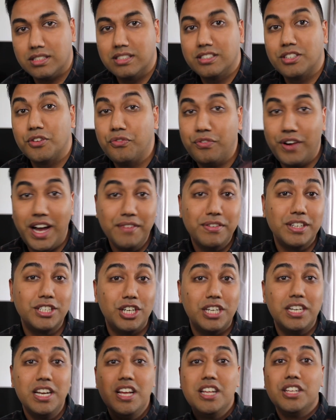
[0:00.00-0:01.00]
So
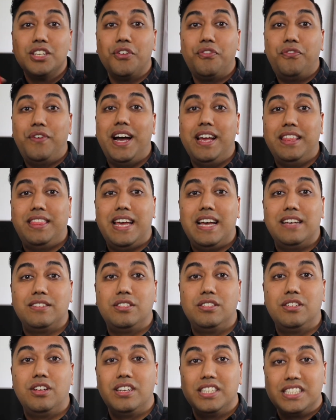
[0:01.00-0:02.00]
$500 to
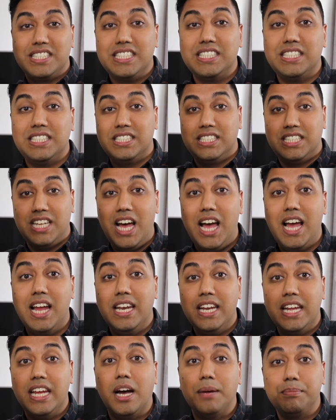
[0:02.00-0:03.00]
$5,000. It's
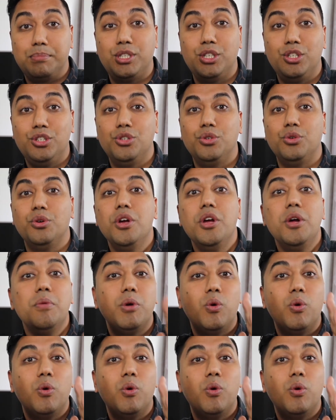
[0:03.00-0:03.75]
entirely up to you.